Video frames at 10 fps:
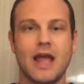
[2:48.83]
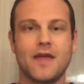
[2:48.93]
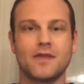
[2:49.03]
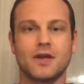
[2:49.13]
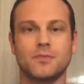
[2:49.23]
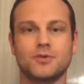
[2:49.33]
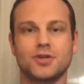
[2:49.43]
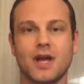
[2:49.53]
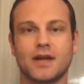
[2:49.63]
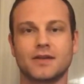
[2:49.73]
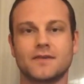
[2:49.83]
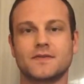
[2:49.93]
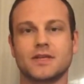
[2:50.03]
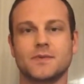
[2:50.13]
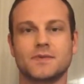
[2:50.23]
and the objective
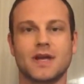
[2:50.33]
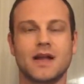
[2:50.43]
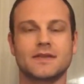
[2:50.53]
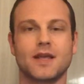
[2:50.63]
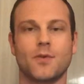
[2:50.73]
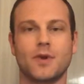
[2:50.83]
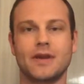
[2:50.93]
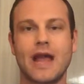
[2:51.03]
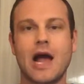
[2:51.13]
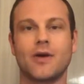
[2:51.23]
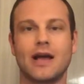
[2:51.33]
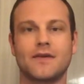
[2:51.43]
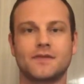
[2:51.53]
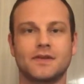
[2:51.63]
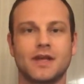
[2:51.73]
sleep science that we now
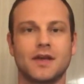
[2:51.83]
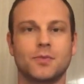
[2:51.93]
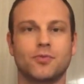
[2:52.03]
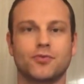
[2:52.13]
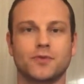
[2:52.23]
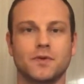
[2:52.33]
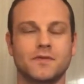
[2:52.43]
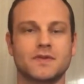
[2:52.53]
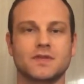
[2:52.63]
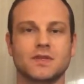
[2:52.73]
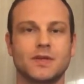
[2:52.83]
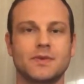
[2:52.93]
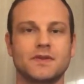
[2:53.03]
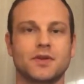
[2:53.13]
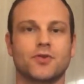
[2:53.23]
have today to prove that
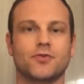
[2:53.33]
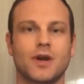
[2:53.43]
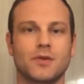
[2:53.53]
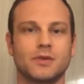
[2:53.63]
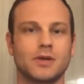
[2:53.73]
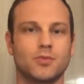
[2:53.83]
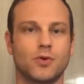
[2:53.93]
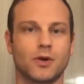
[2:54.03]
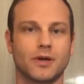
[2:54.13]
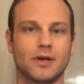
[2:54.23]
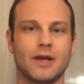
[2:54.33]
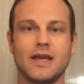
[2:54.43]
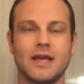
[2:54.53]
sleep is incredibly important.